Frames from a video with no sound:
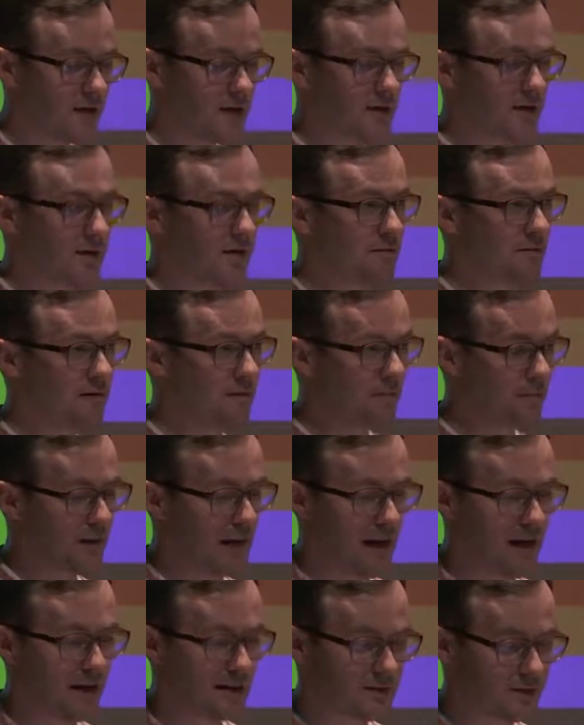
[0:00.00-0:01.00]
that can be
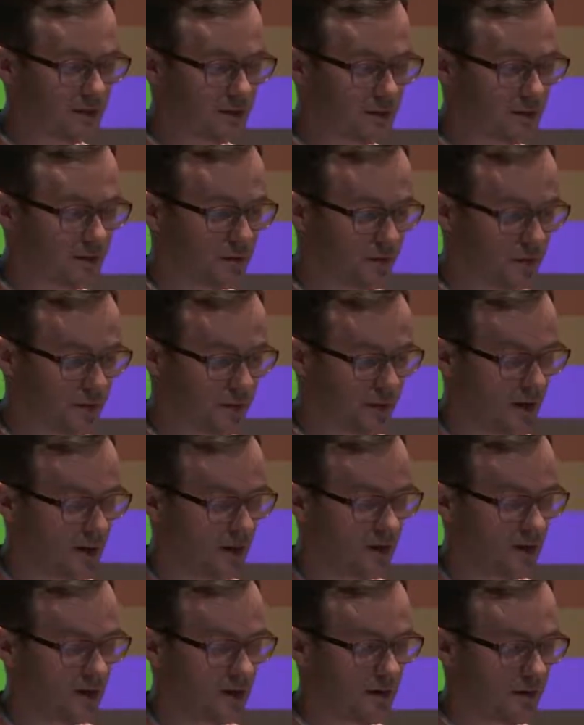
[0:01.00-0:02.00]
applied to
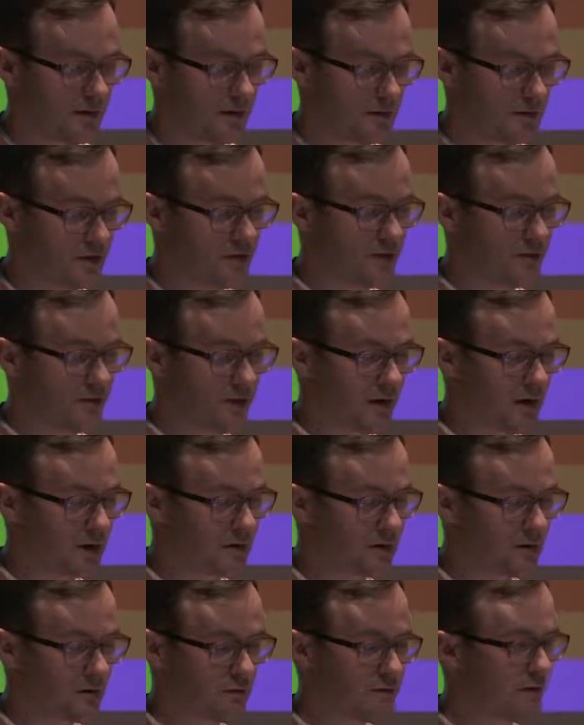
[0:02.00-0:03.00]

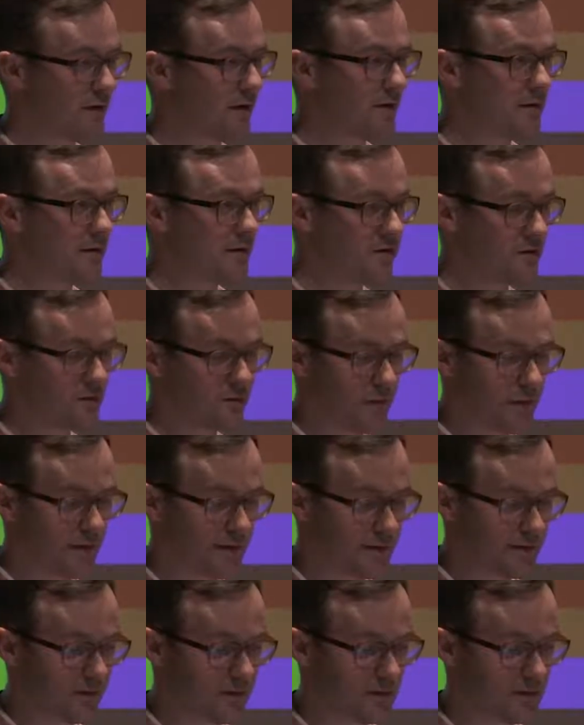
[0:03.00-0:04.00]
generation of various
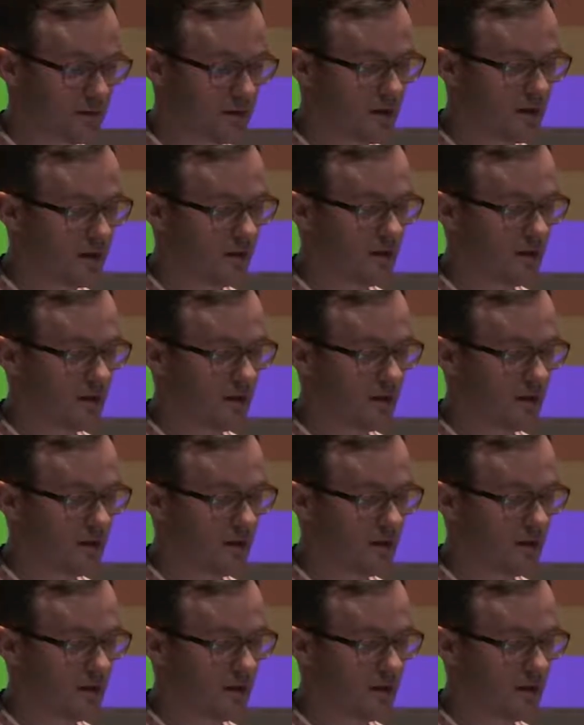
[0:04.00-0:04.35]
numerical